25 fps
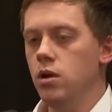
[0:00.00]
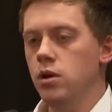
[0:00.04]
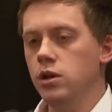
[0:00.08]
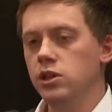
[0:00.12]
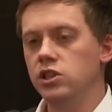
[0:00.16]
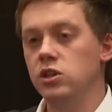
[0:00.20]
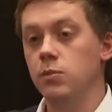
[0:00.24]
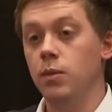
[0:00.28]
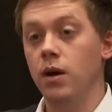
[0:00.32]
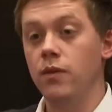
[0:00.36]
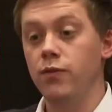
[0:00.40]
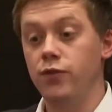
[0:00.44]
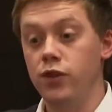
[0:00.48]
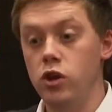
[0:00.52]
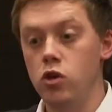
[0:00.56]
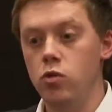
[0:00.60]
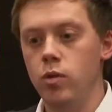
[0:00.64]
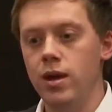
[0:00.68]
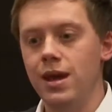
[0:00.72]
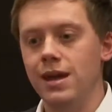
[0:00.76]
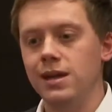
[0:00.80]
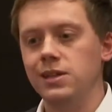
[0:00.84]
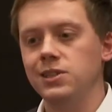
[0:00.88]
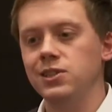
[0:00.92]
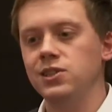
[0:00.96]
So my view
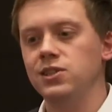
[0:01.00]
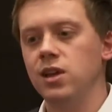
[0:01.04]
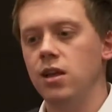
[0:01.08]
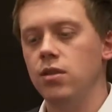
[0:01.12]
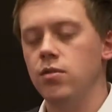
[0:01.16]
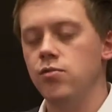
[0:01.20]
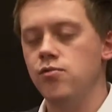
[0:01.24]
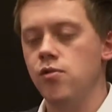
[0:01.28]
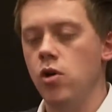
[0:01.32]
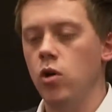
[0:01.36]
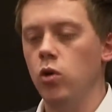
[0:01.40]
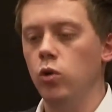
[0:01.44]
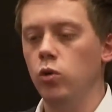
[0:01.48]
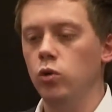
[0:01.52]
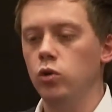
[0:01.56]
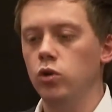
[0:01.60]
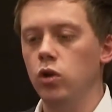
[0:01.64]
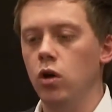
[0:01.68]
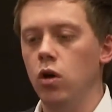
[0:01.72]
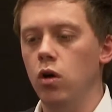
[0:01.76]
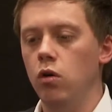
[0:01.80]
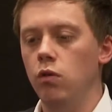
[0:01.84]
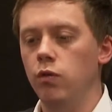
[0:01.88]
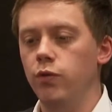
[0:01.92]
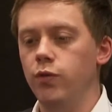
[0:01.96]
is that the role
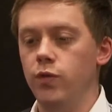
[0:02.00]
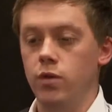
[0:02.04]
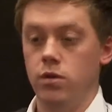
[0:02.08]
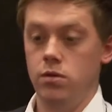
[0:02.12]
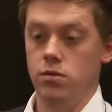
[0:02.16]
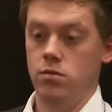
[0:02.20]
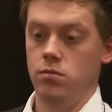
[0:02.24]
of